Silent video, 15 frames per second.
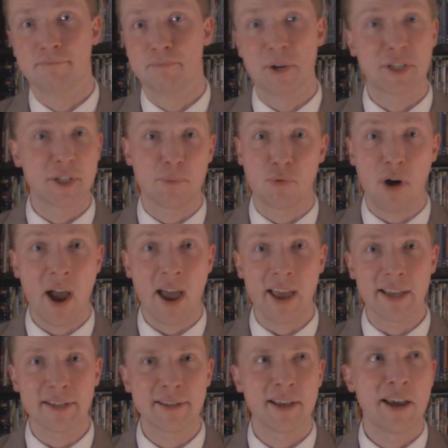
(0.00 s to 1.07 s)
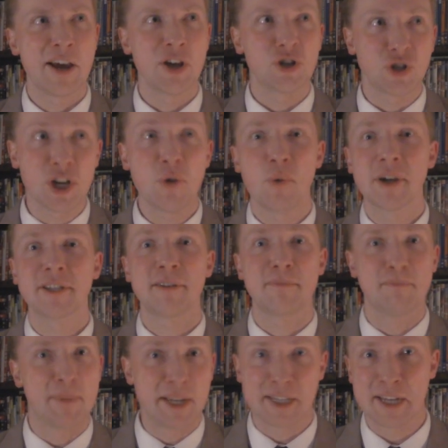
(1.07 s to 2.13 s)
But surprise, she wasn't
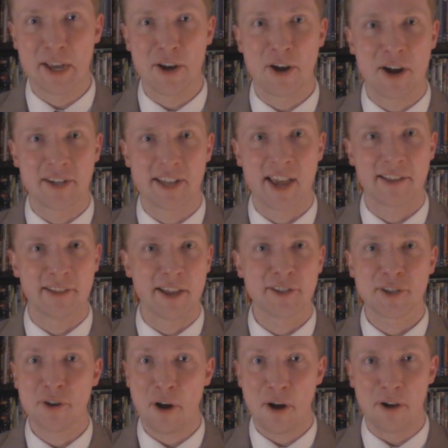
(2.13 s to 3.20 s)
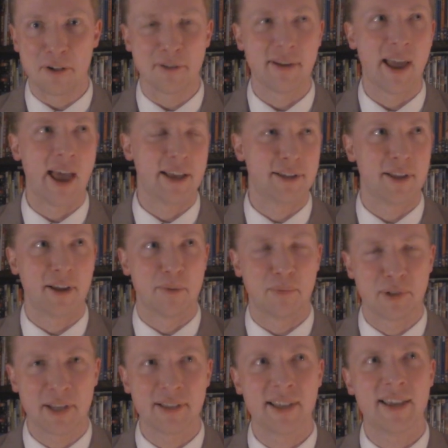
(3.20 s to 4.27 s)
missing a contact lens at all, as the
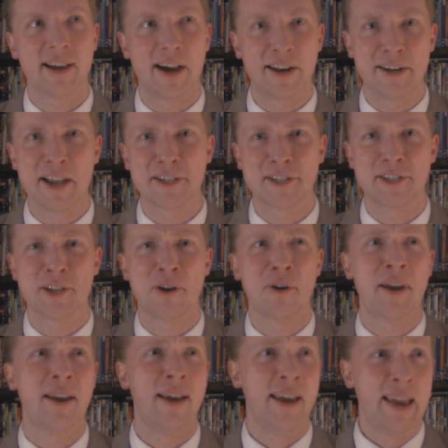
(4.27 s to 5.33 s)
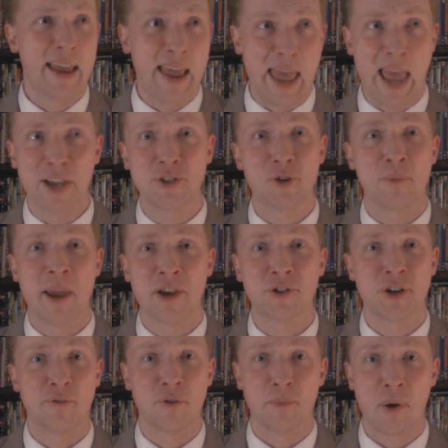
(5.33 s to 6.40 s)
completely unnecessary
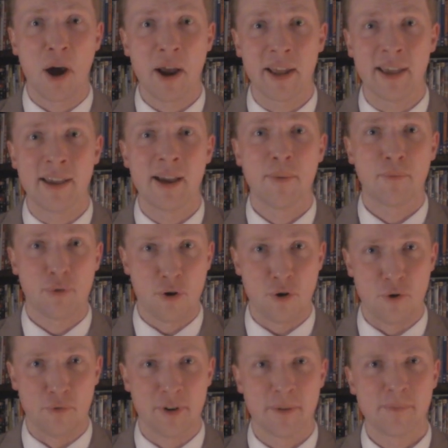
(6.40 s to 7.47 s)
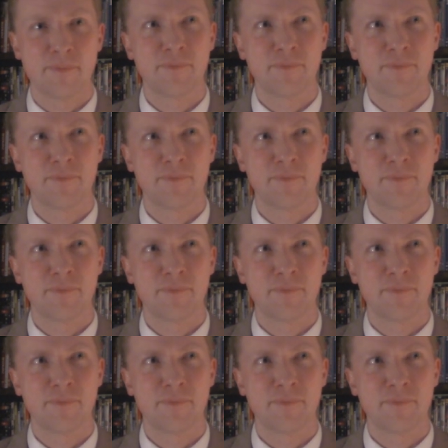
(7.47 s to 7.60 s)
exhumation of her body proved.